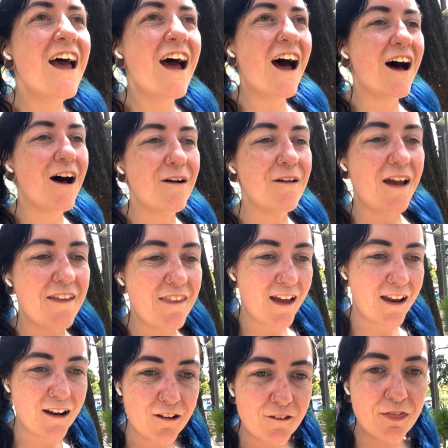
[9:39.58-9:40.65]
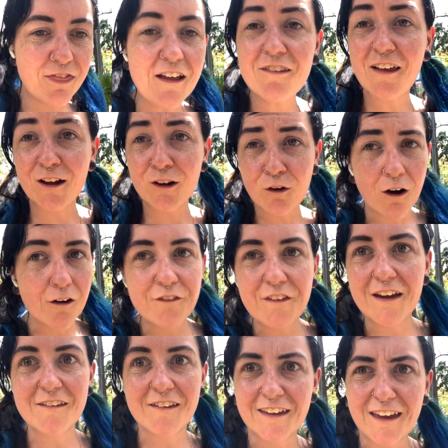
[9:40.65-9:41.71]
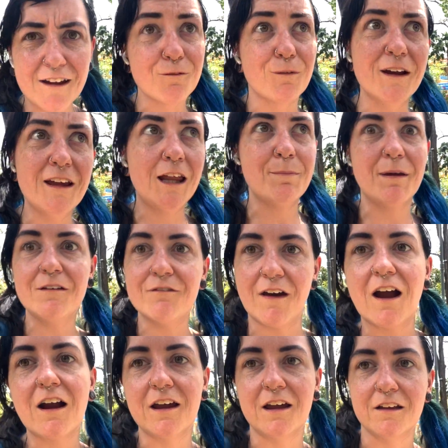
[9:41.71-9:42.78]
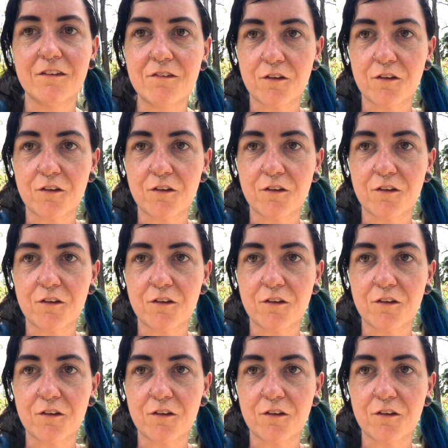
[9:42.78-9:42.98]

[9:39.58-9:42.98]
And then things like coffees, again, really big variance.